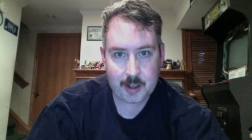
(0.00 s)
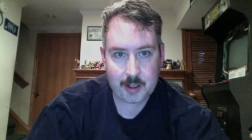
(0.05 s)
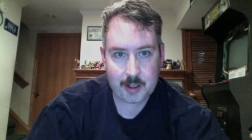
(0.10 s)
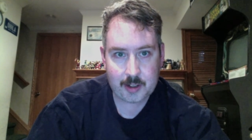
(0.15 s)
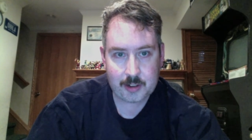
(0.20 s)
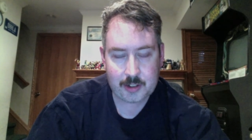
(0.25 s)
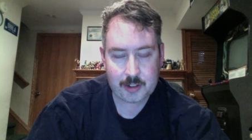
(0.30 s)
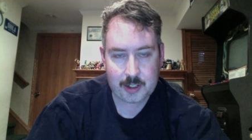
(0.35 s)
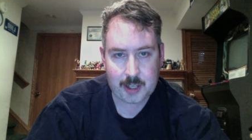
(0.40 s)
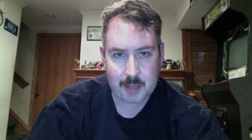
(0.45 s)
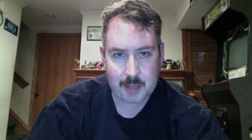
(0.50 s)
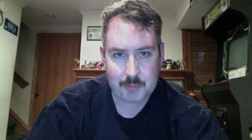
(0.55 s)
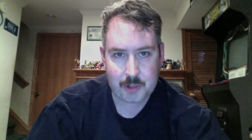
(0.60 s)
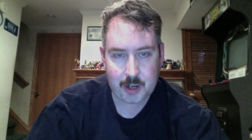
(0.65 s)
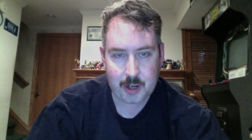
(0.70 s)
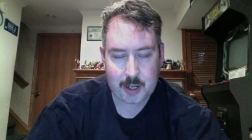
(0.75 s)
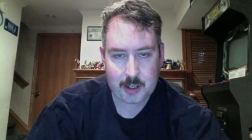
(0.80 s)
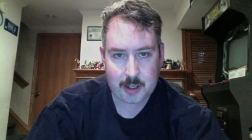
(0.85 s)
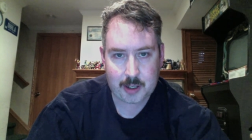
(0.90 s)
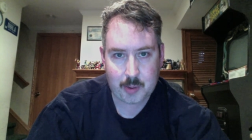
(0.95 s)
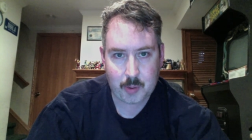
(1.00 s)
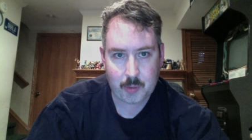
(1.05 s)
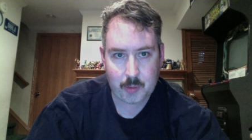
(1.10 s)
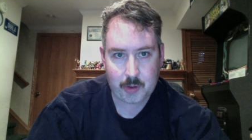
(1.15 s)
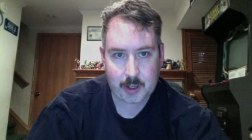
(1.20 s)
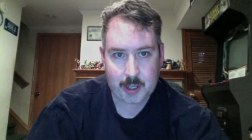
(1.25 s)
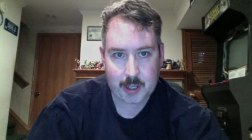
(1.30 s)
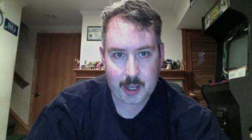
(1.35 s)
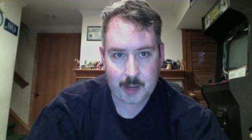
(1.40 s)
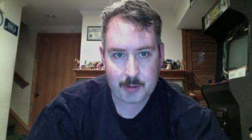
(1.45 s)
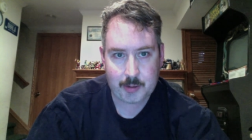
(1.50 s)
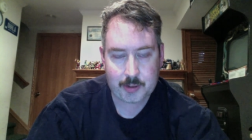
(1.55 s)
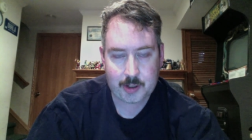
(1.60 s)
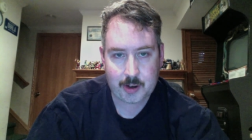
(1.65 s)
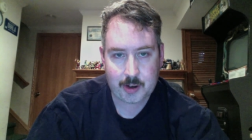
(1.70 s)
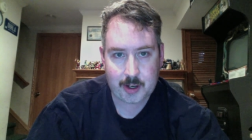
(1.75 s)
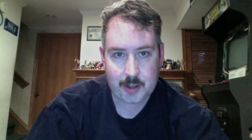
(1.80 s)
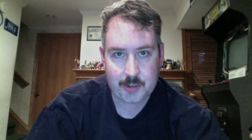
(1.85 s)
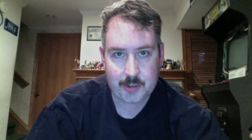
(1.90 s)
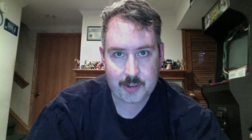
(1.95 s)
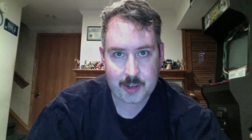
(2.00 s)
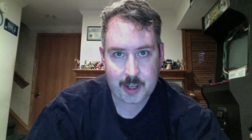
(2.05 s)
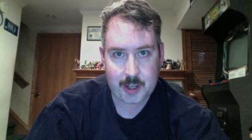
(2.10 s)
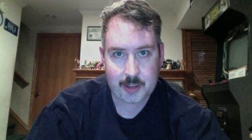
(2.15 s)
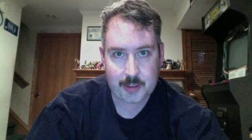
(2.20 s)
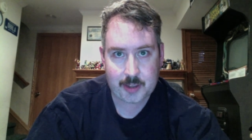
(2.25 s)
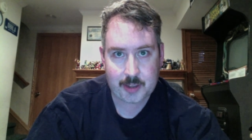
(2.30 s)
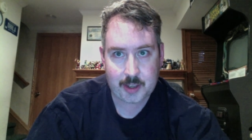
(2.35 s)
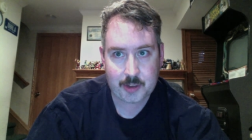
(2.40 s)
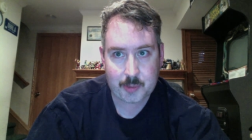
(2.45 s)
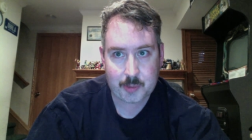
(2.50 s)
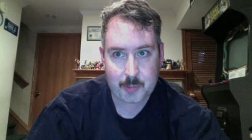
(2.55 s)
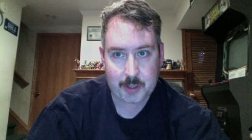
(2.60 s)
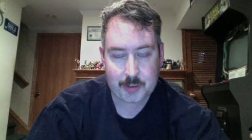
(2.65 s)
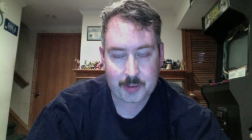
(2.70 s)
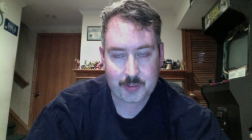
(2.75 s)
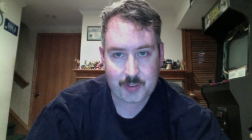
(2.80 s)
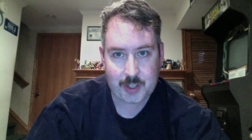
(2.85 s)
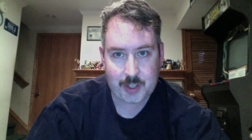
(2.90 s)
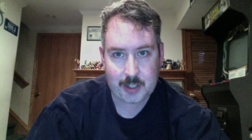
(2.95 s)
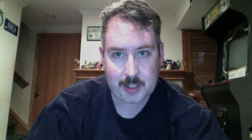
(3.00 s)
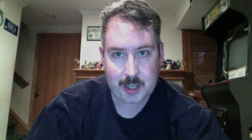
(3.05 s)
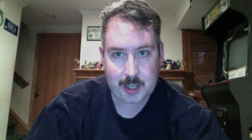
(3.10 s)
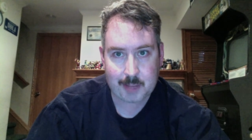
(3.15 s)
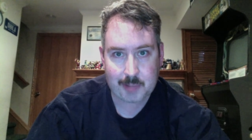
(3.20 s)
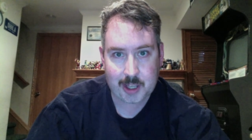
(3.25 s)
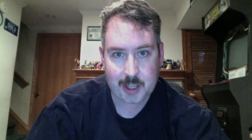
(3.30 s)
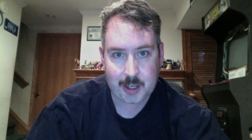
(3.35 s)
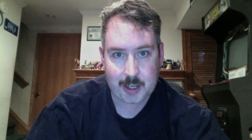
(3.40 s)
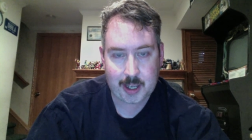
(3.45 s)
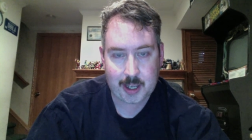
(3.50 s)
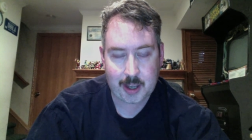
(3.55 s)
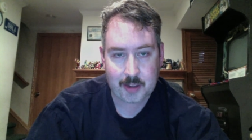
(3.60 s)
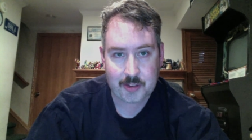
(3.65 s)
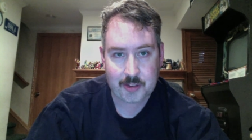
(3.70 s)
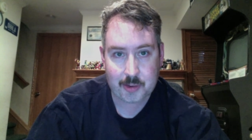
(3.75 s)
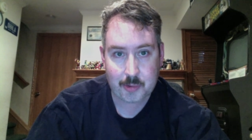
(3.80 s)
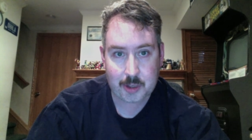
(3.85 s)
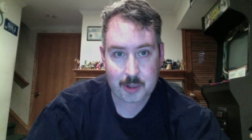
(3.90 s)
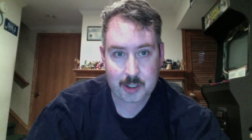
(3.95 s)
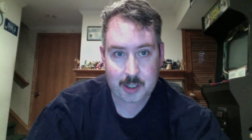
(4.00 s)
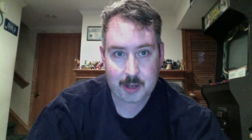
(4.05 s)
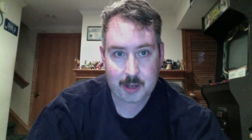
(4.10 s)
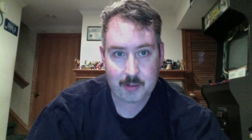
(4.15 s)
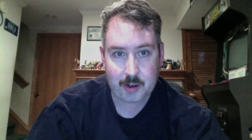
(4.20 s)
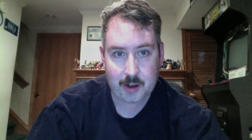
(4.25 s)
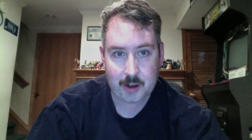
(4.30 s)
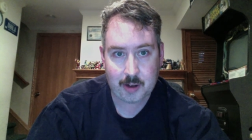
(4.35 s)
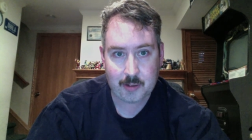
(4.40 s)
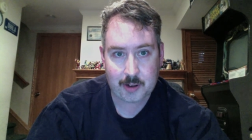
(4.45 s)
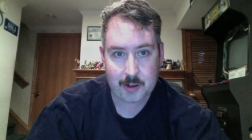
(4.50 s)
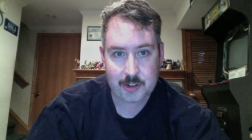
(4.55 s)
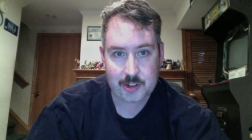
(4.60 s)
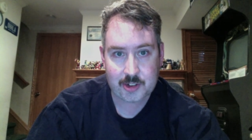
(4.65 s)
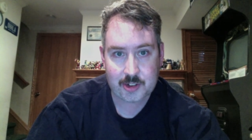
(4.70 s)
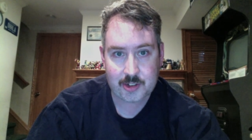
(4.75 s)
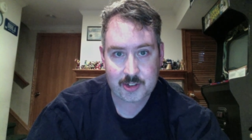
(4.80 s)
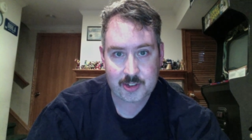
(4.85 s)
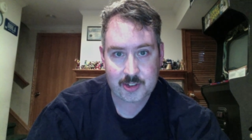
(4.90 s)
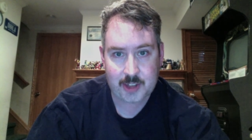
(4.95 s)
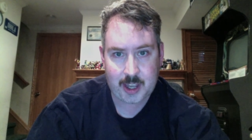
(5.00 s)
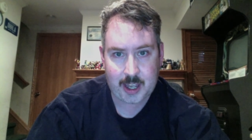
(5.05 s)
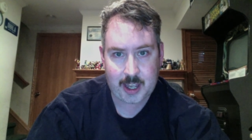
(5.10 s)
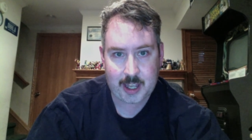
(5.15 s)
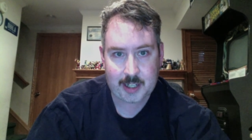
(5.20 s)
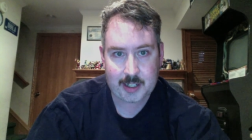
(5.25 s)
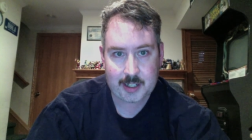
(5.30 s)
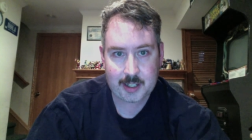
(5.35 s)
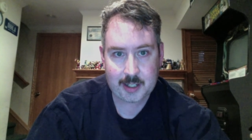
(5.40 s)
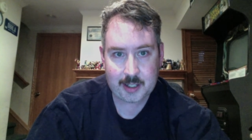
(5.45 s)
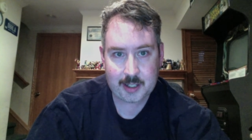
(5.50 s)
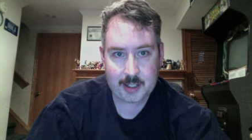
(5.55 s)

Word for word: She kept trying to come over to commentary and say things, but the feed kept cutting out so we could never hear what she said.